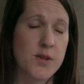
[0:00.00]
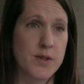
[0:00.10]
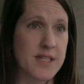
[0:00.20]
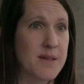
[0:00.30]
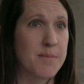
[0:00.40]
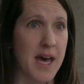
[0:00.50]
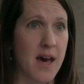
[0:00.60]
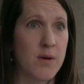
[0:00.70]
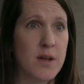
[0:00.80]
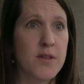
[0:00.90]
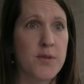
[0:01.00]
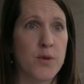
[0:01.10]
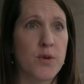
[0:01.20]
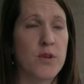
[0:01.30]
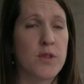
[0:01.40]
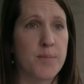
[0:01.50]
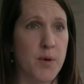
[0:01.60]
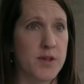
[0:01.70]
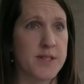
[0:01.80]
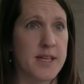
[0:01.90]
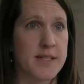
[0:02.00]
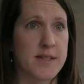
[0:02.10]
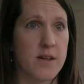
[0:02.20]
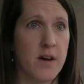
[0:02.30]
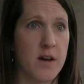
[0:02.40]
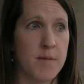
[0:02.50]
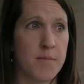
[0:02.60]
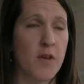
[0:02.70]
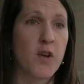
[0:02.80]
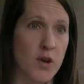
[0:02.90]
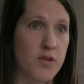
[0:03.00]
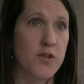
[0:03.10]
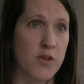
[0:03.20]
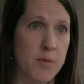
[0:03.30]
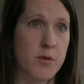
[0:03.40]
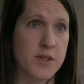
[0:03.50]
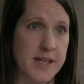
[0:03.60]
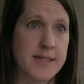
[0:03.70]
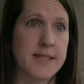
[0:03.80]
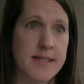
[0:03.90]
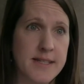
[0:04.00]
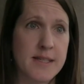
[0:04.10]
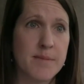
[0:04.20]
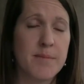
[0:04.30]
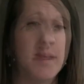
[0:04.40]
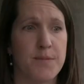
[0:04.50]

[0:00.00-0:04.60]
or disempowered through the process of going through the criminal justice system.